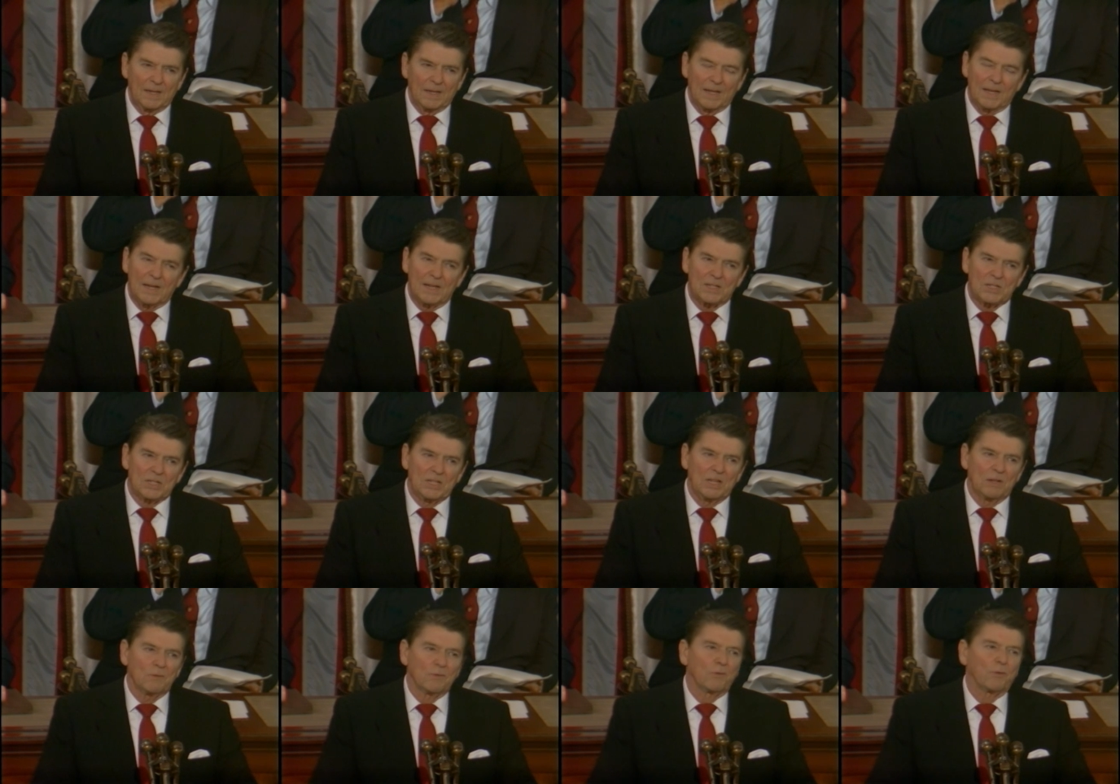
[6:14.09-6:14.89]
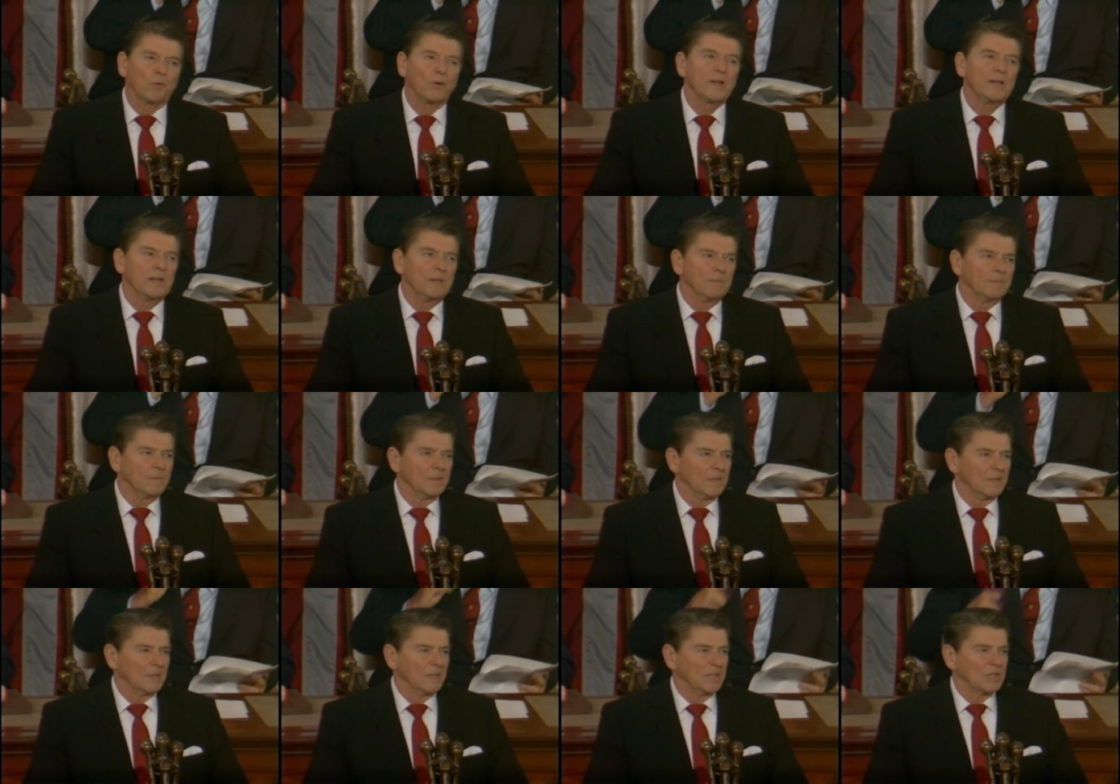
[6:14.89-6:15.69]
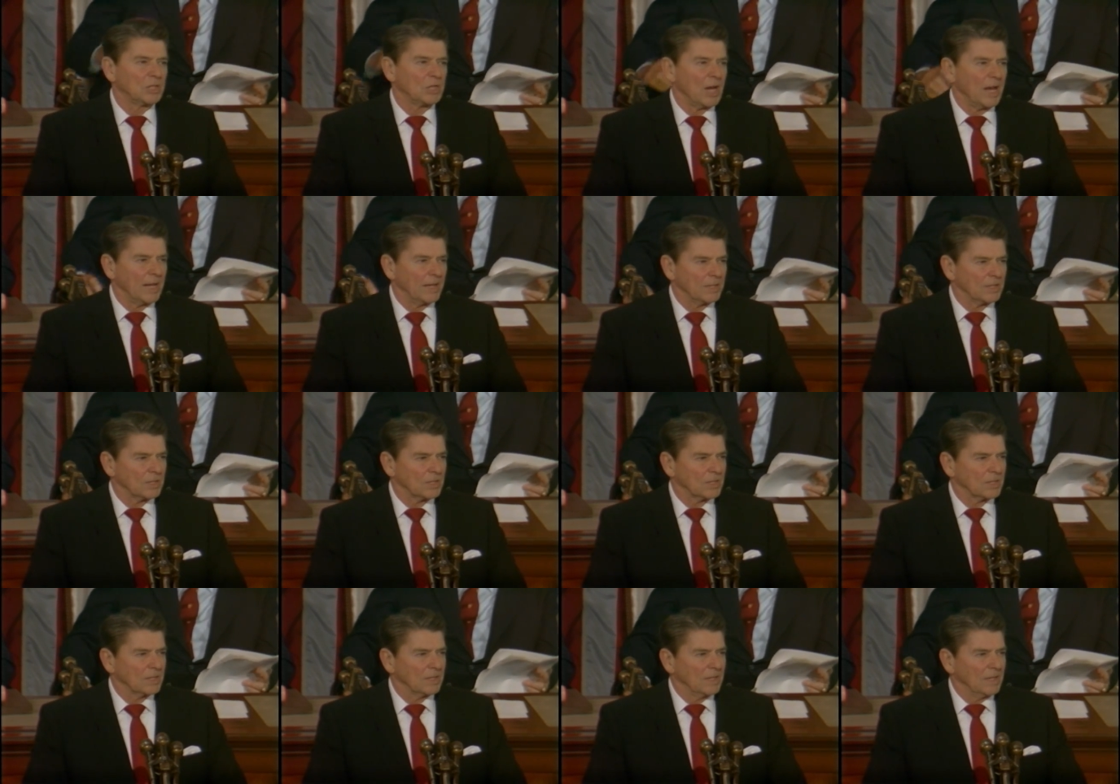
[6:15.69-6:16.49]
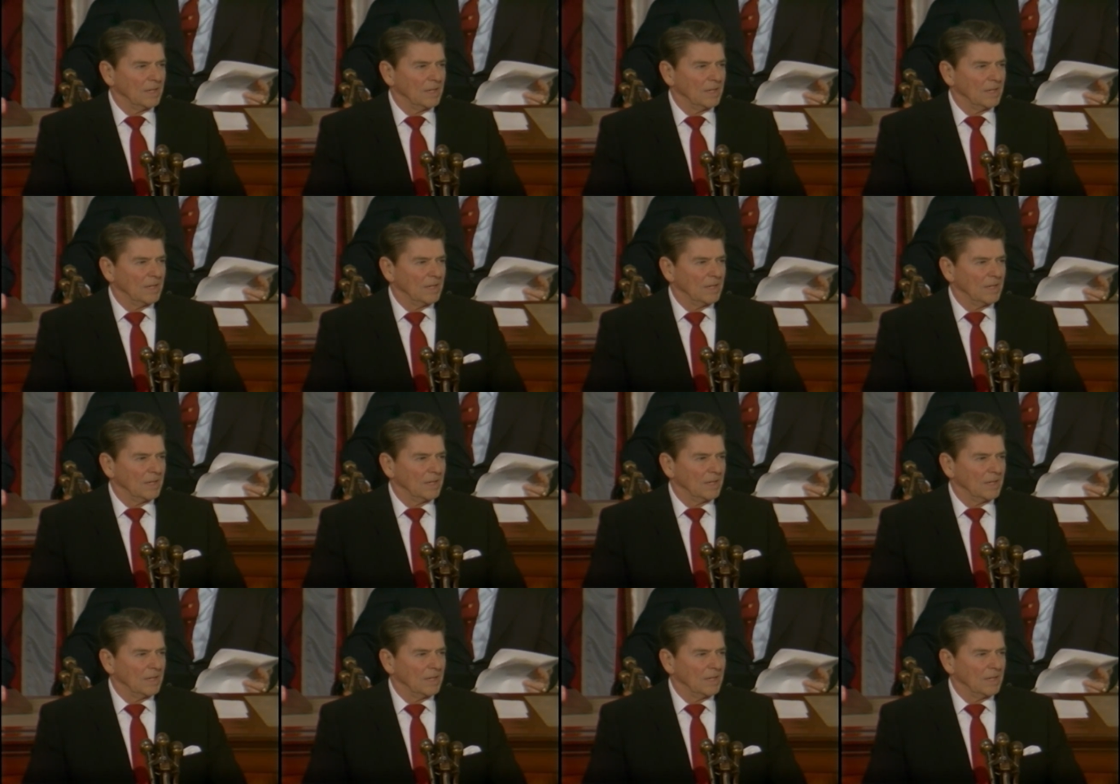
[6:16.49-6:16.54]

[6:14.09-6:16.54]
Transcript: Let us give freedom a chance.